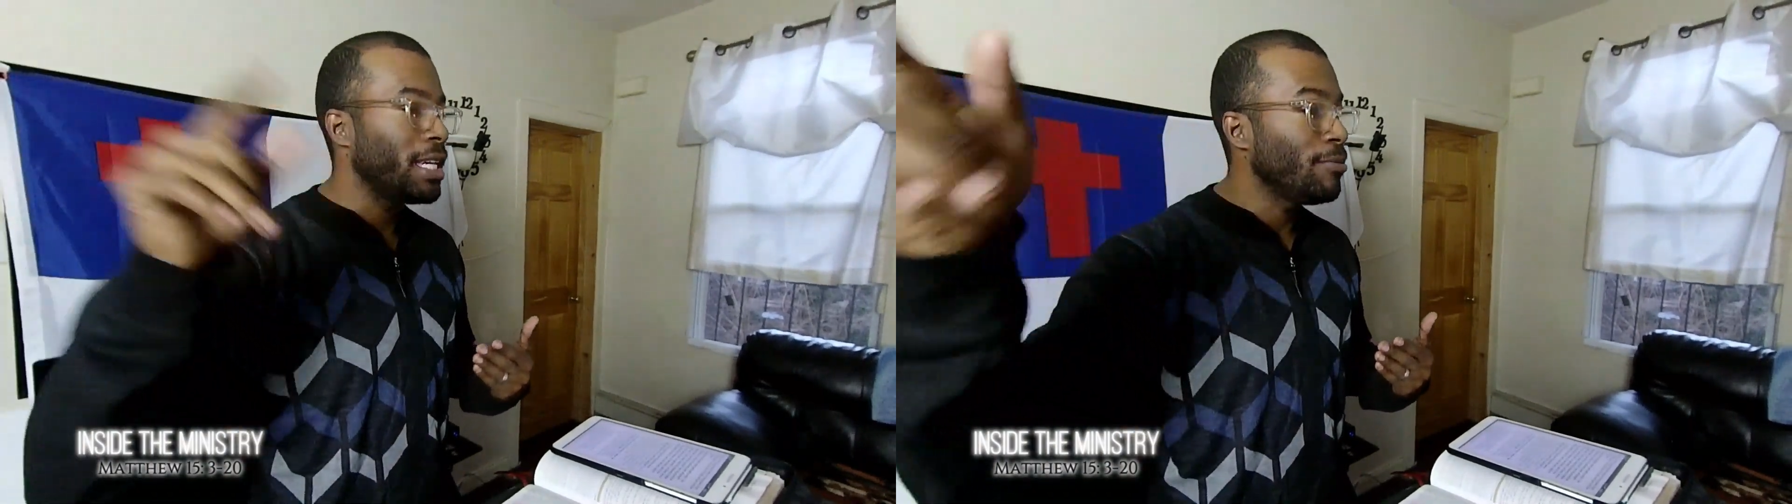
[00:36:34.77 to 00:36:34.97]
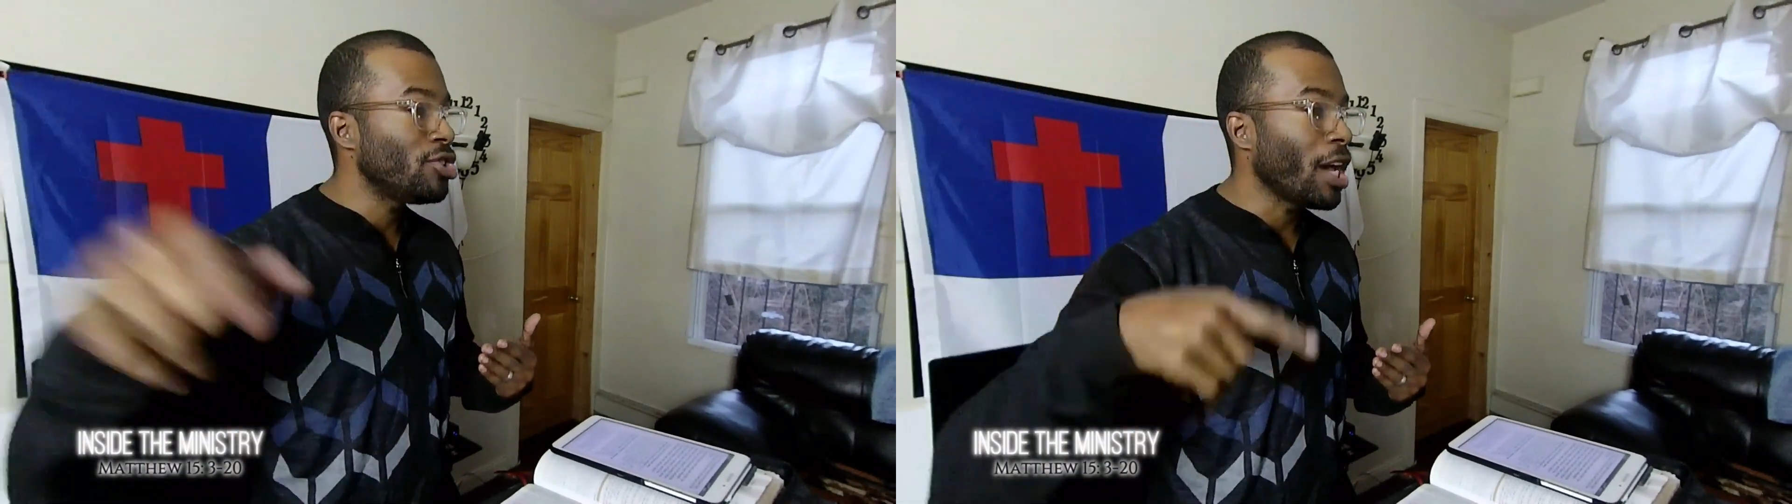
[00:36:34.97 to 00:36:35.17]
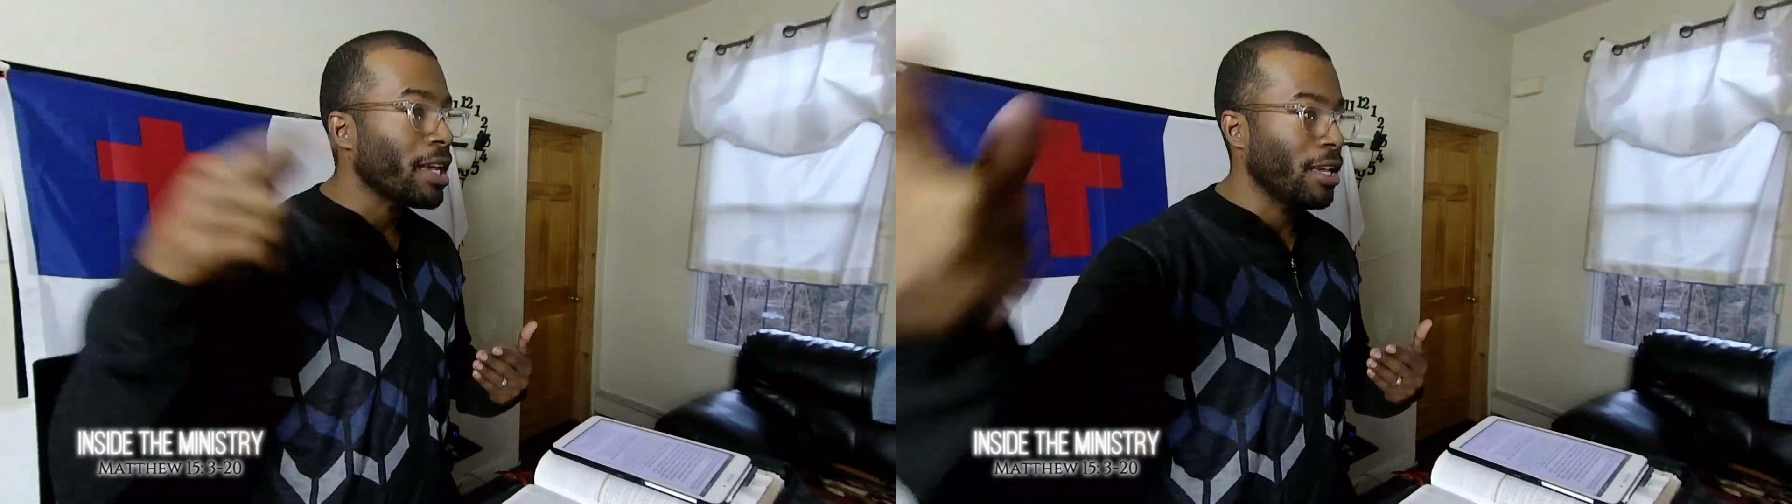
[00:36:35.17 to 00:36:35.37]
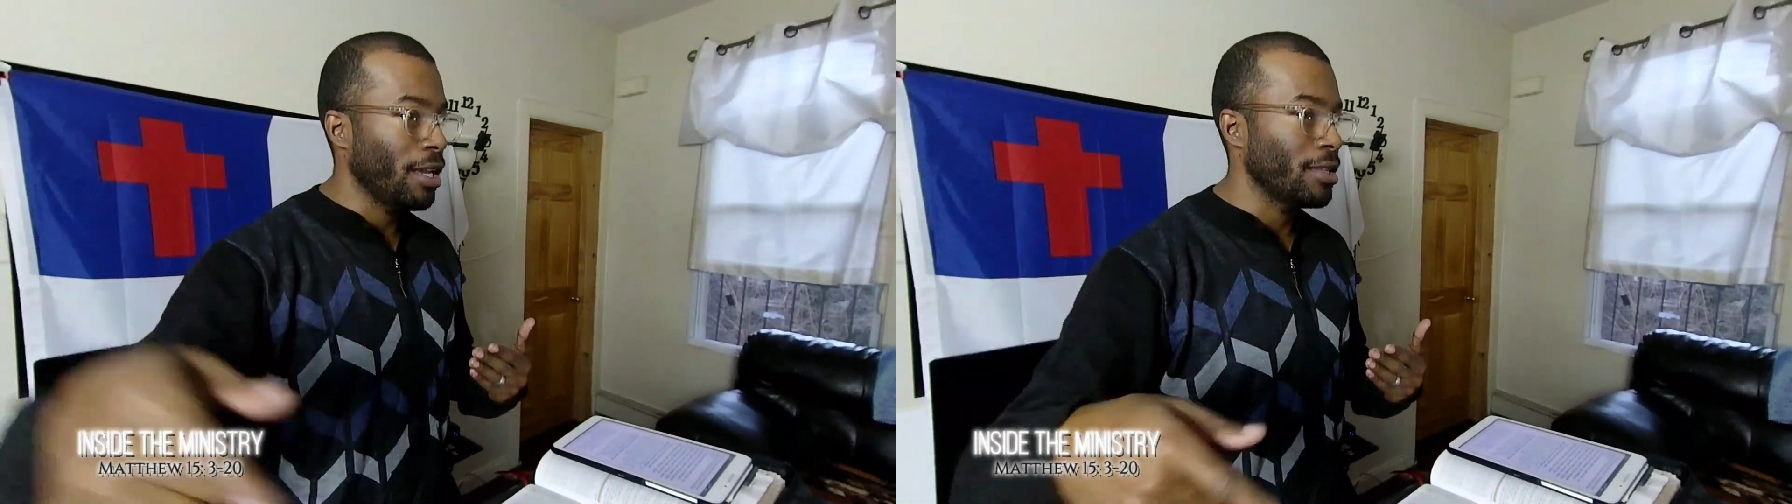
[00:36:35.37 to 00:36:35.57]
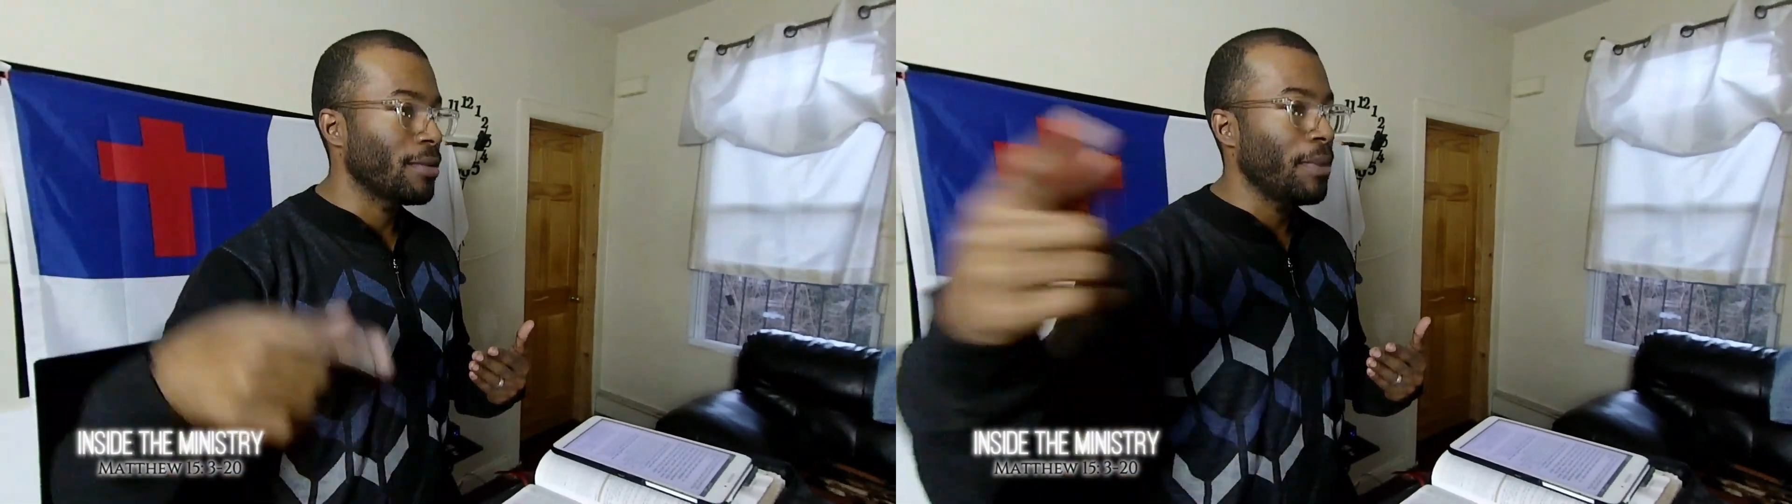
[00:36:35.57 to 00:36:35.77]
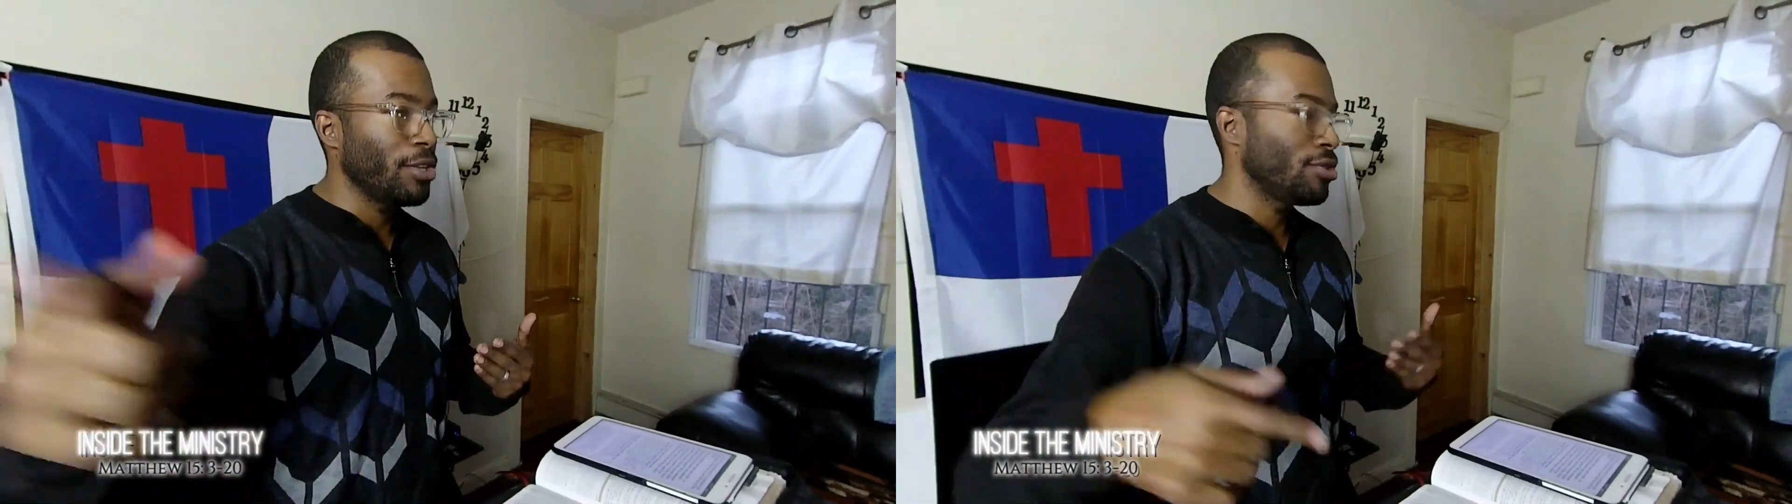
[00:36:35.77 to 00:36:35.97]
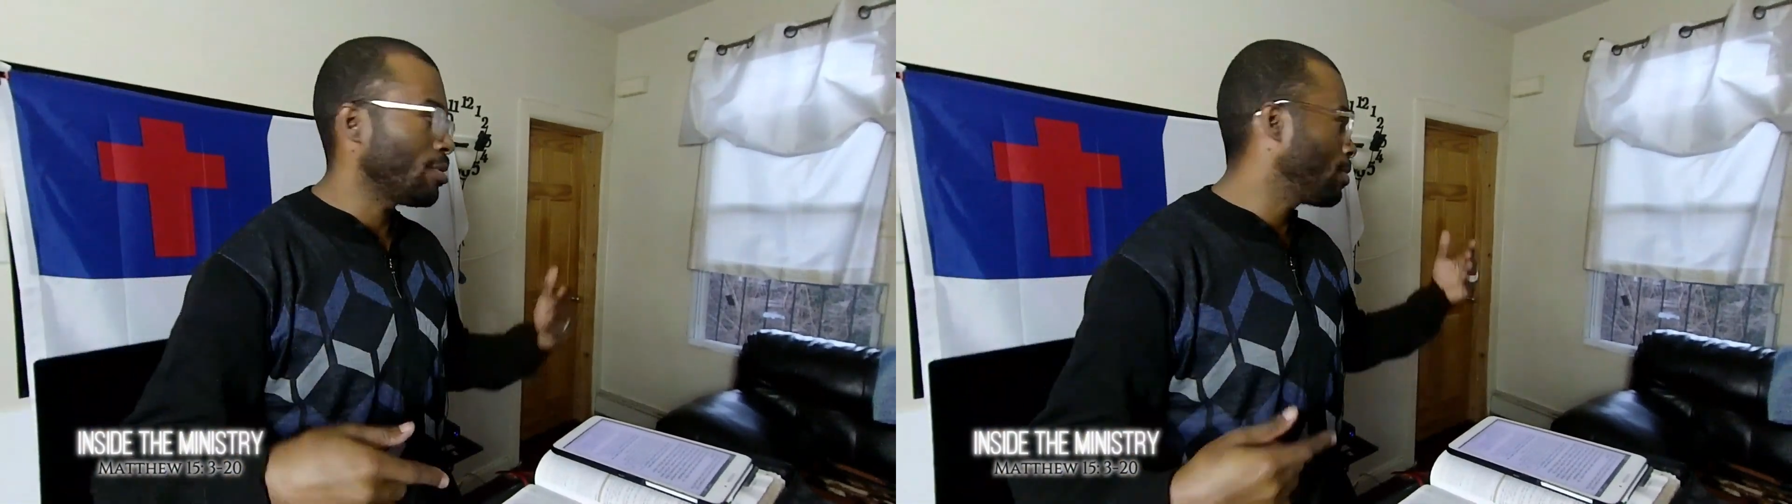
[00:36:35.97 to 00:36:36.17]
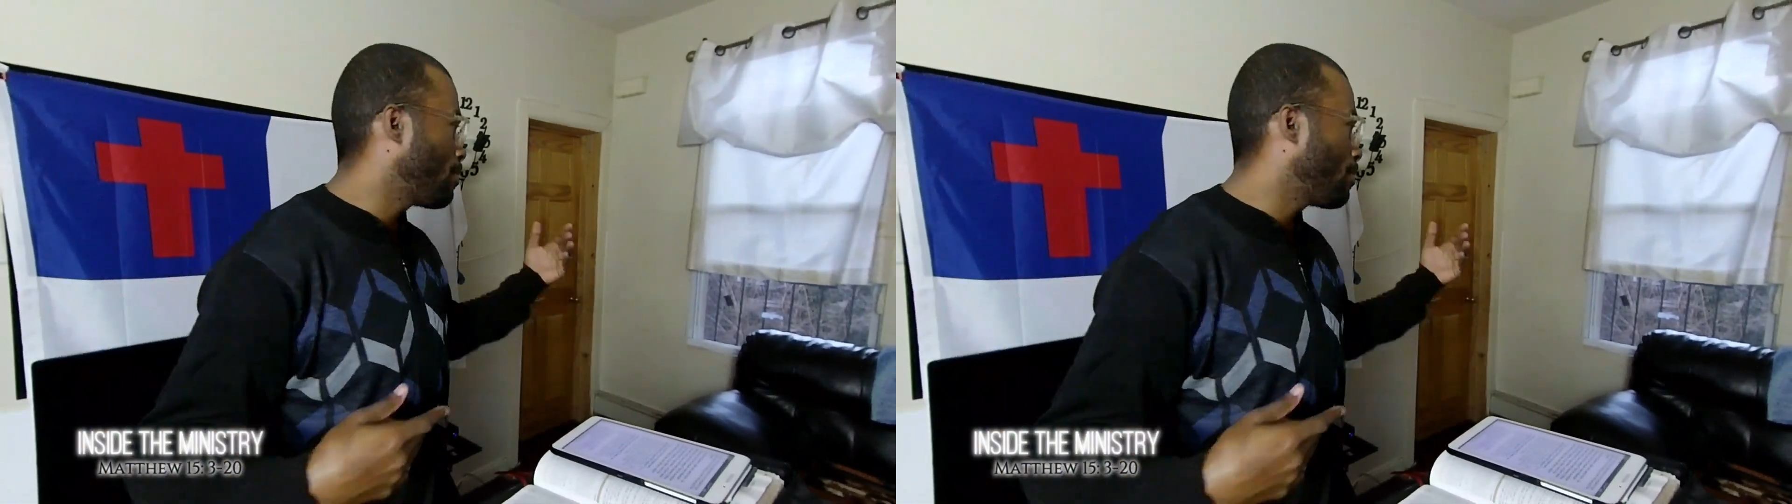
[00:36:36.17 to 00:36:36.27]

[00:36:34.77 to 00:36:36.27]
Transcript: keep checking it to make sure,